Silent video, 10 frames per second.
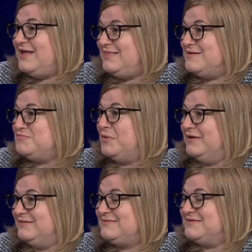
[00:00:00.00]
the
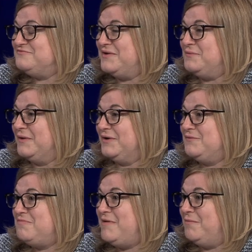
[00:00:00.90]
importance of my work
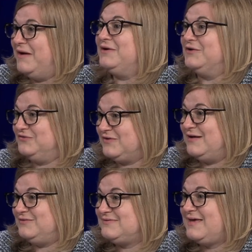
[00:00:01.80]
with Belmont Girl
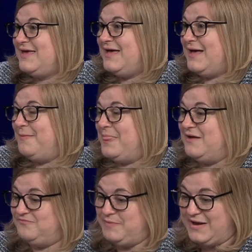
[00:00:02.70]
Scouts. Mm-hmm. Um,
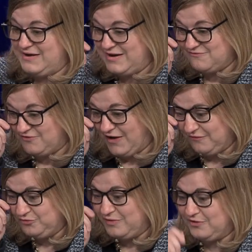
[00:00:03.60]
I've been
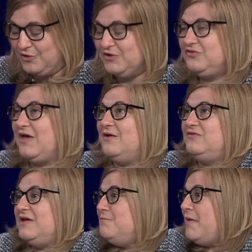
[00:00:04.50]
involved with the Girl Scouts
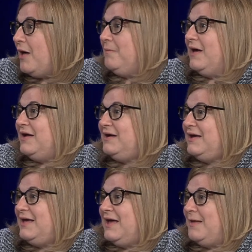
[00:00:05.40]
in Belmont
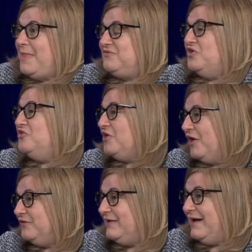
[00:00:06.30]
um, as an
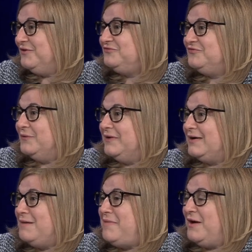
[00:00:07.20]
adult now for
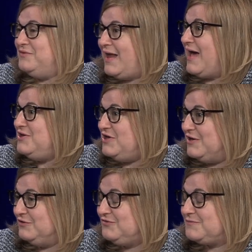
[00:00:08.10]
about nine
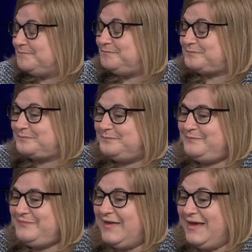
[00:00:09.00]
years. Wow
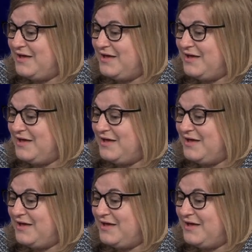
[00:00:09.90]
yeah,